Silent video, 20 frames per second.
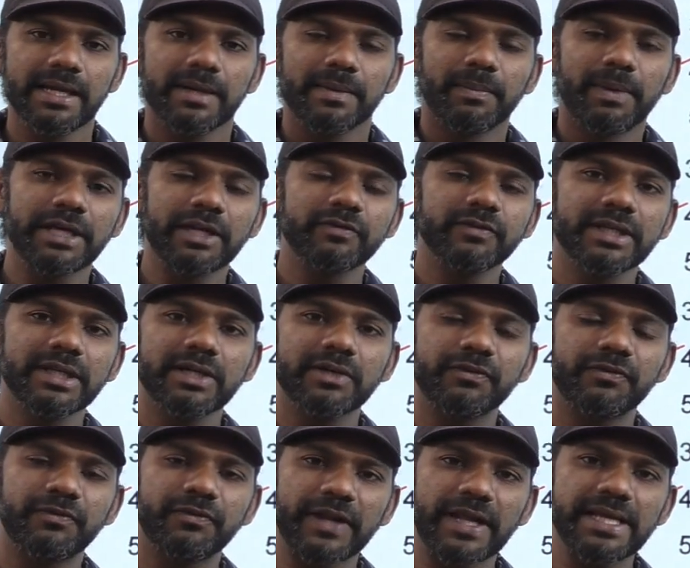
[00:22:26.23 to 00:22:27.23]
But if
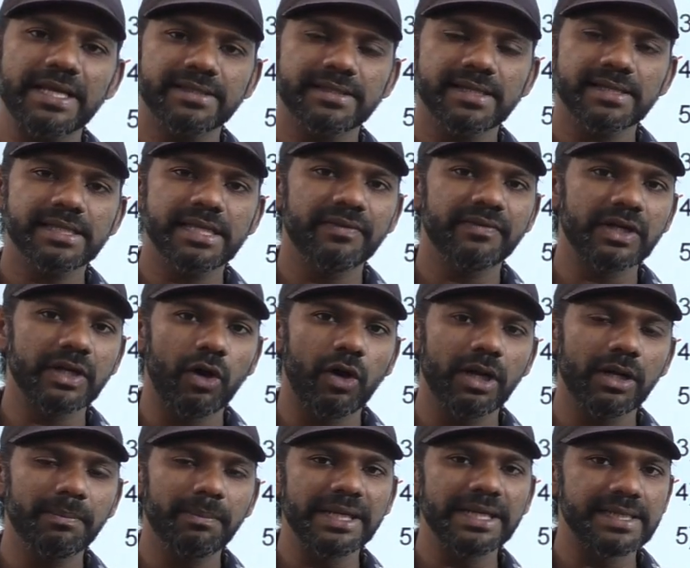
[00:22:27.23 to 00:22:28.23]
the phrase is given
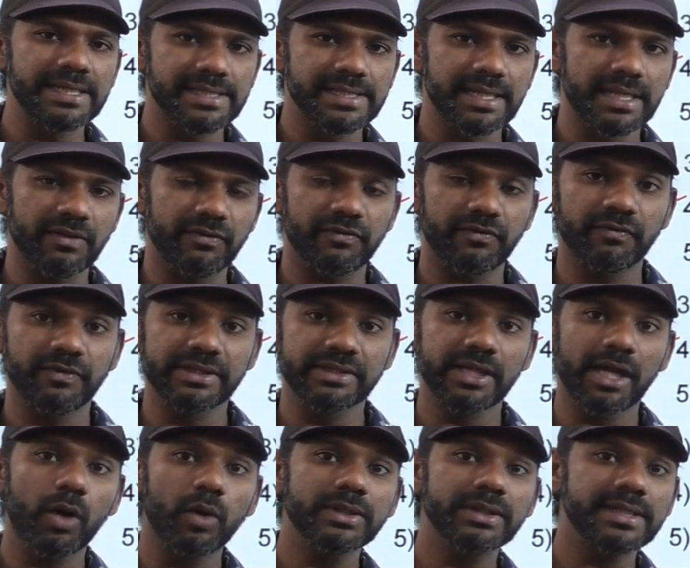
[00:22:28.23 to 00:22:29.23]
all by itself,
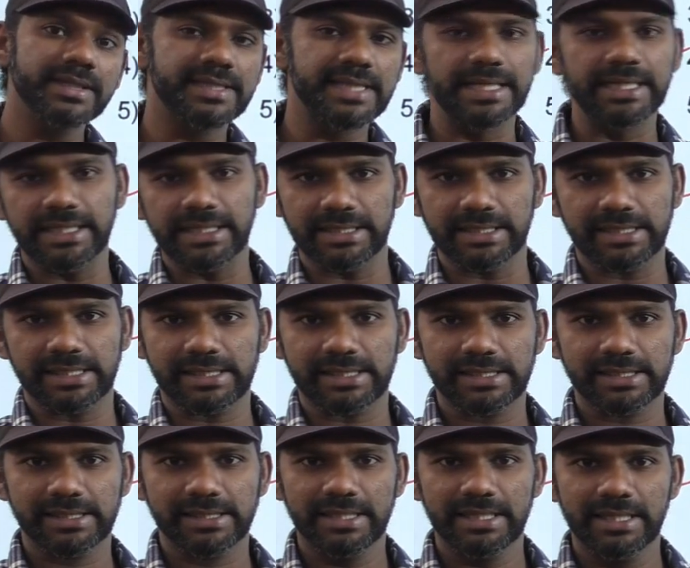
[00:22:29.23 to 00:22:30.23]
without a
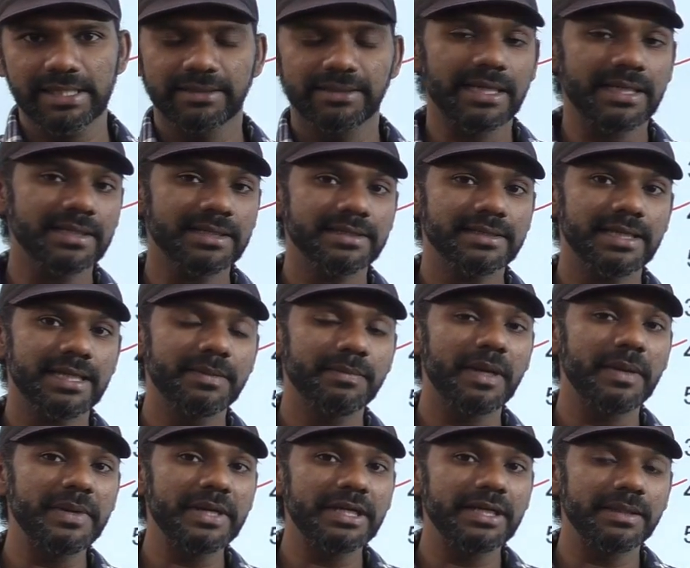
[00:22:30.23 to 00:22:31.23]
sentence, then it
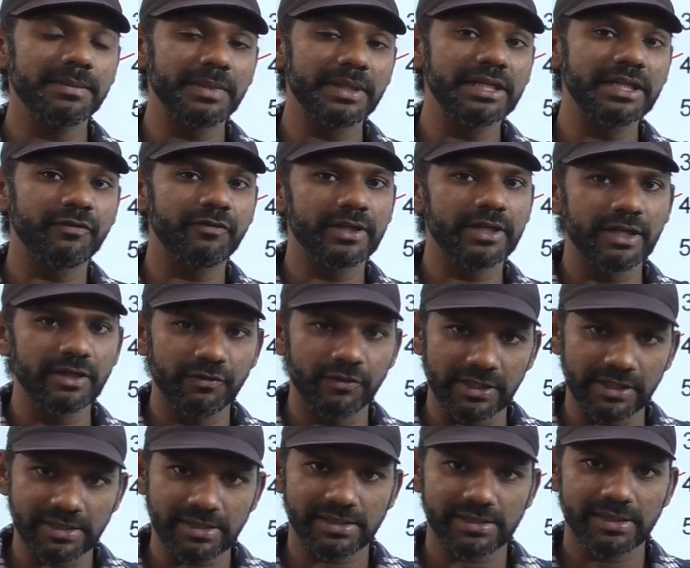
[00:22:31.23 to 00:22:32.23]
may be a bit difficult
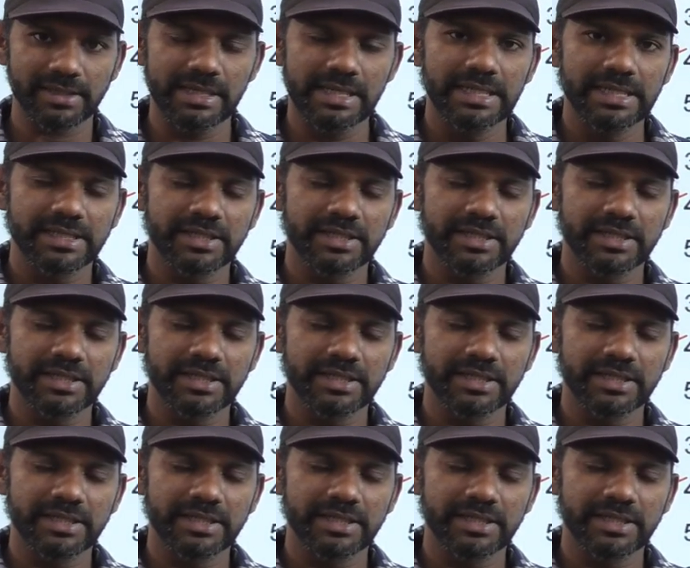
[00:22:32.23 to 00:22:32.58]
for us.